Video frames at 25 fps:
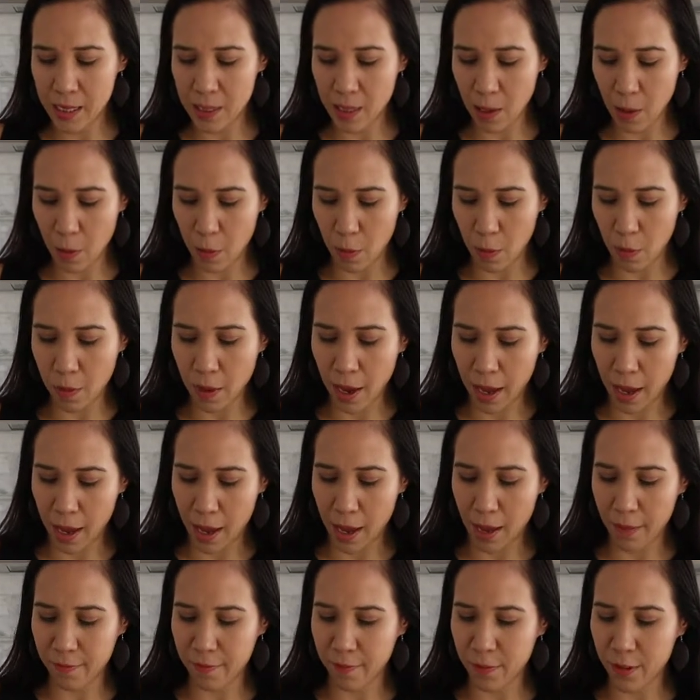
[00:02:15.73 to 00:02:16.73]
So
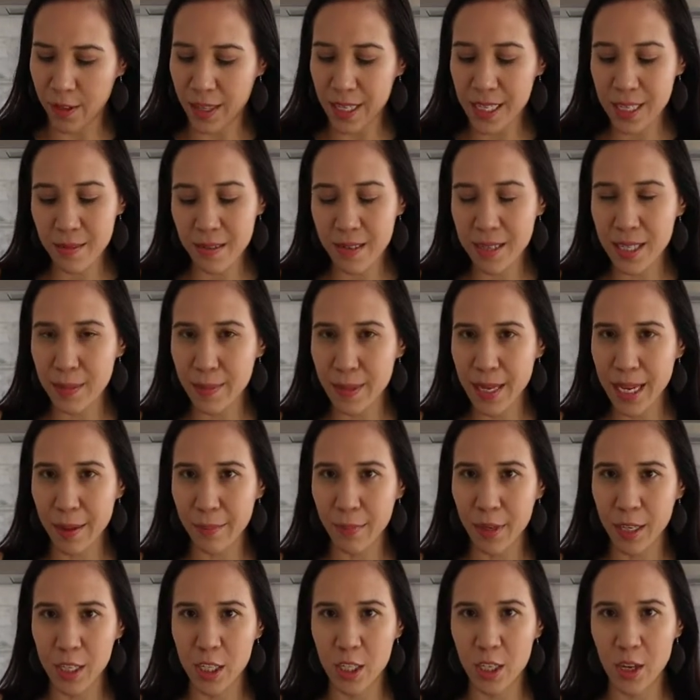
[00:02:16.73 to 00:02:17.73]
um, for this recipe,
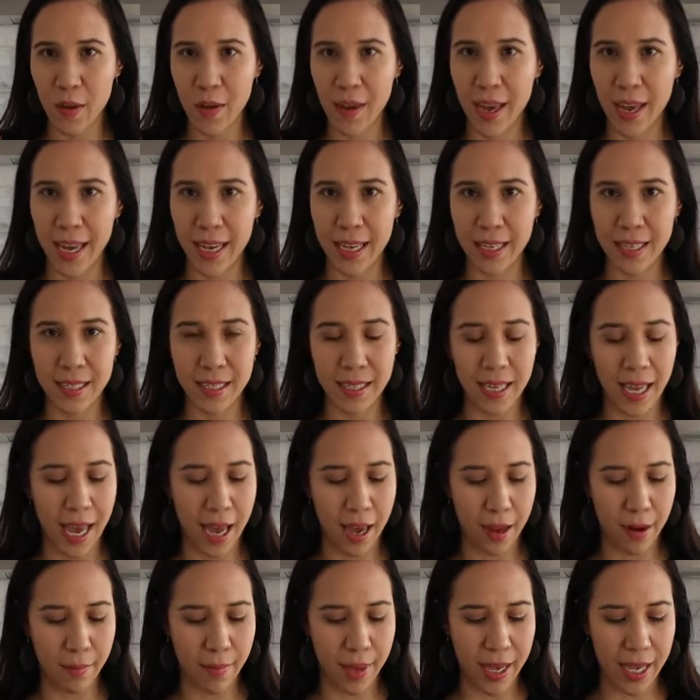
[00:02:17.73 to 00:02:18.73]
I'm going to show you guys
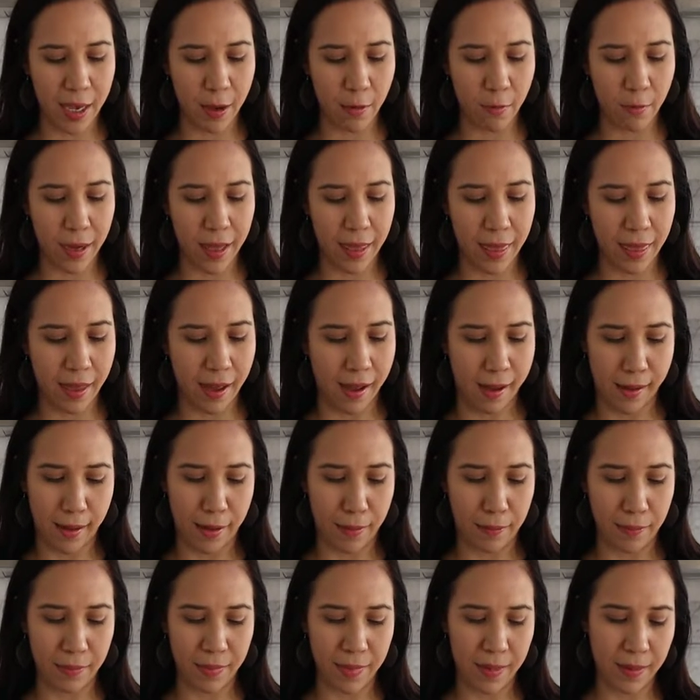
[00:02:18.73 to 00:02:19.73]
how to make it with
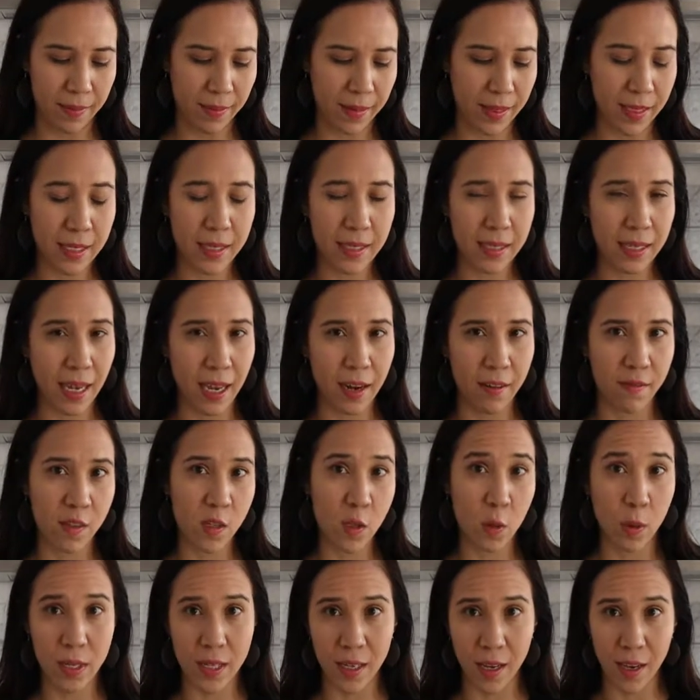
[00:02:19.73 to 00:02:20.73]
um, kind of
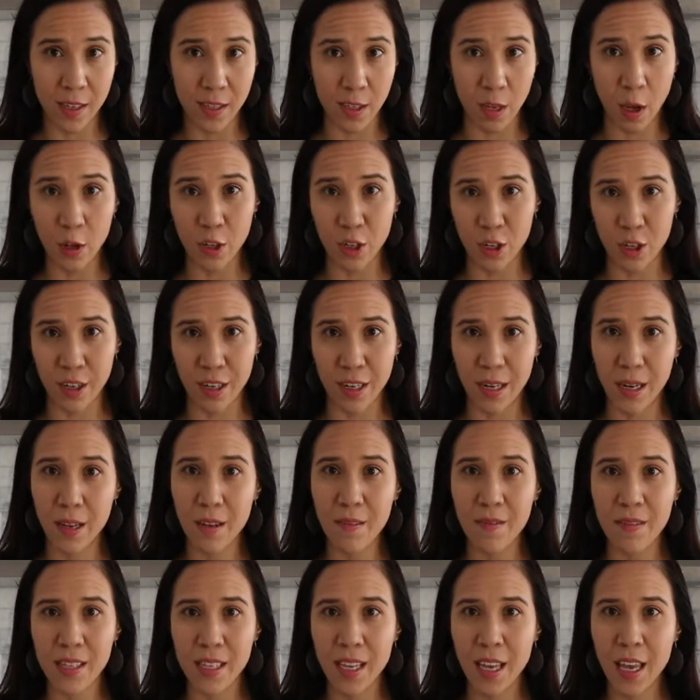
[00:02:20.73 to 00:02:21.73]
soy sauce
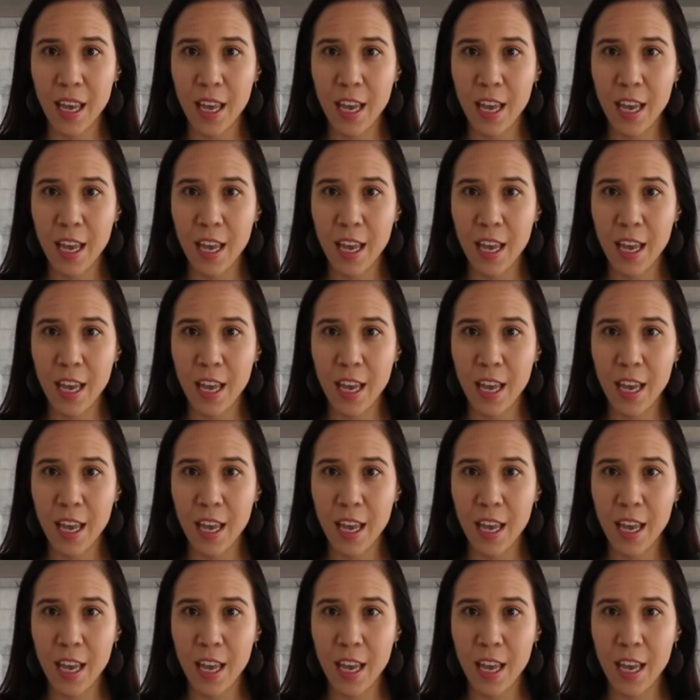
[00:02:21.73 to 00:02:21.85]
alternatives.